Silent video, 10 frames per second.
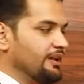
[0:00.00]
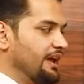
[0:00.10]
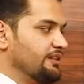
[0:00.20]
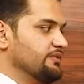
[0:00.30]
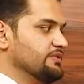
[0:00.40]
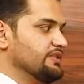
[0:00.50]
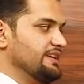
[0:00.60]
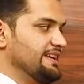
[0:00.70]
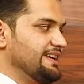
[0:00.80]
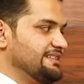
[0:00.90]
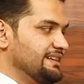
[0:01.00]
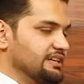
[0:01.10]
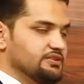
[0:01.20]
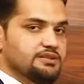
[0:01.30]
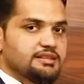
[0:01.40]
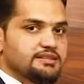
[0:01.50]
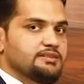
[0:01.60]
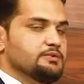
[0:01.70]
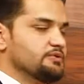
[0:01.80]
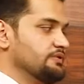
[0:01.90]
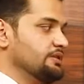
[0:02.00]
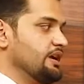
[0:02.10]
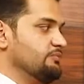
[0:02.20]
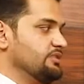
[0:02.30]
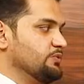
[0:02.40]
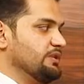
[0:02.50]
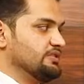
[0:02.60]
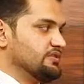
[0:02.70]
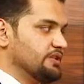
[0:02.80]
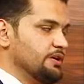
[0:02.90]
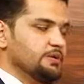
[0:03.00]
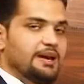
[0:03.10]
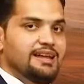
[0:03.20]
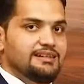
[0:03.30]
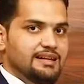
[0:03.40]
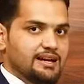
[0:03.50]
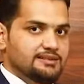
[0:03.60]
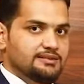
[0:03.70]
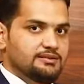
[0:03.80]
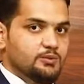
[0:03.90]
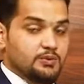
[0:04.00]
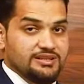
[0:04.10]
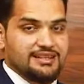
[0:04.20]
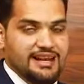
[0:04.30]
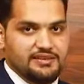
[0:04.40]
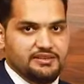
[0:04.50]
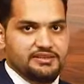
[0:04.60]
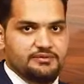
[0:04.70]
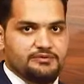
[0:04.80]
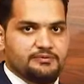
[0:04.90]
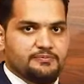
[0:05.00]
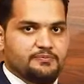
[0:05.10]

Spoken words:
And if you see, intelligent is used between so and that, which is an adjective.